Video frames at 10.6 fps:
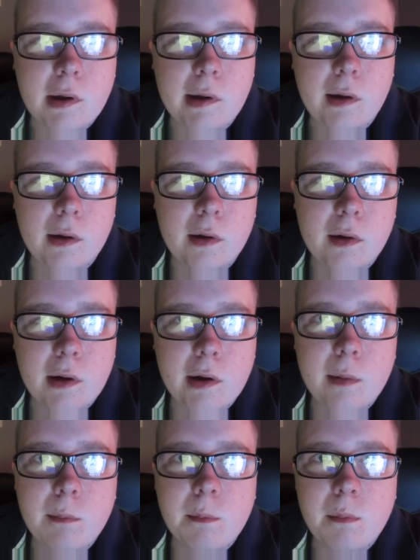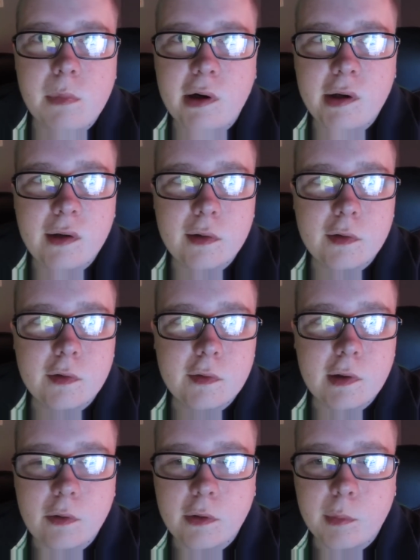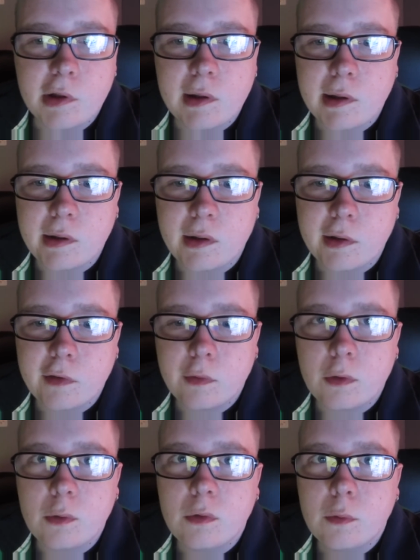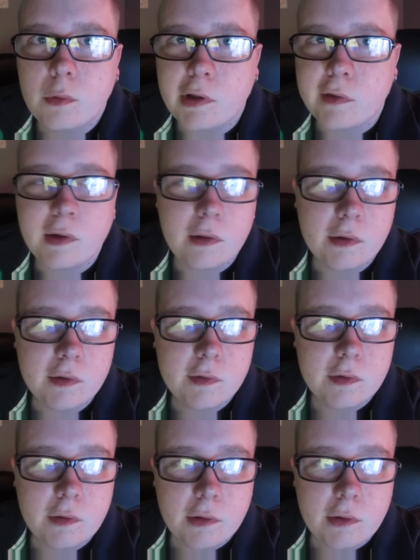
I uh, I might sound a bit like an asshole when I say this,